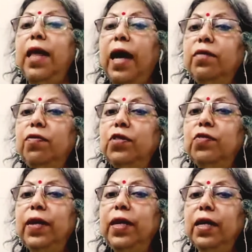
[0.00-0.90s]
that
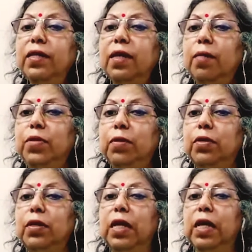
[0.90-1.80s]
was very
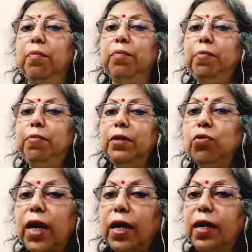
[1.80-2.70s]
acceptable.
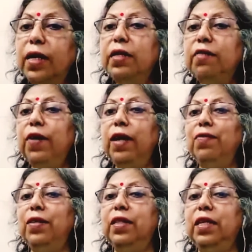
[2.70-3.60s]
People could
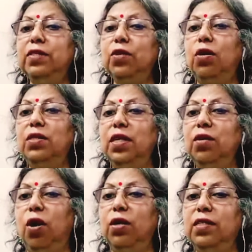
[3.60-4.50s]
identify with these gods
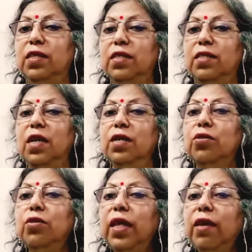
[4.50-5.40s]
and goddesses.
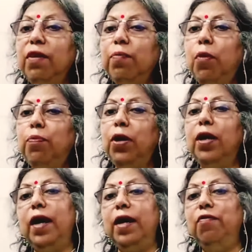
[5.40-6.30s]
So they were
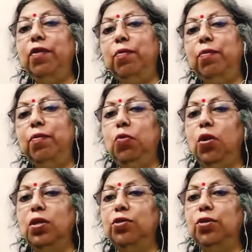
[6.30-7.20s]
popular and everybody
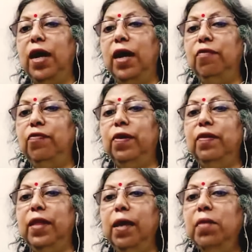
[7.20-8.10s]
wanted to have
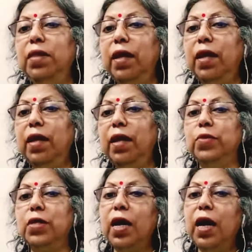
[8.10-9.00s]
them in their
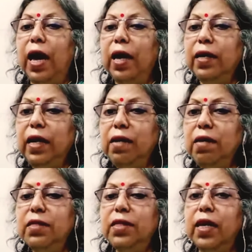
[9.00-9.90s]
home. And
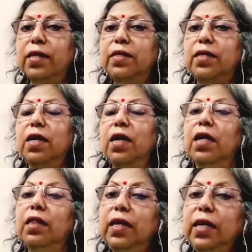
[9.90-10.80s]
in a sense,
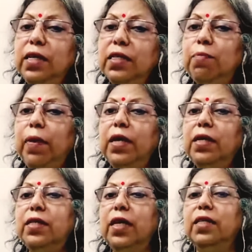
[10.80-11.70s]
these
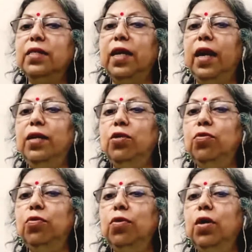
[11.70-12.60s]
paintings led
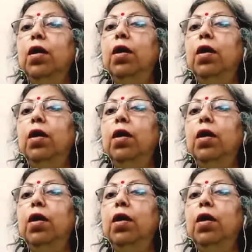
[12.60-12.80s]
to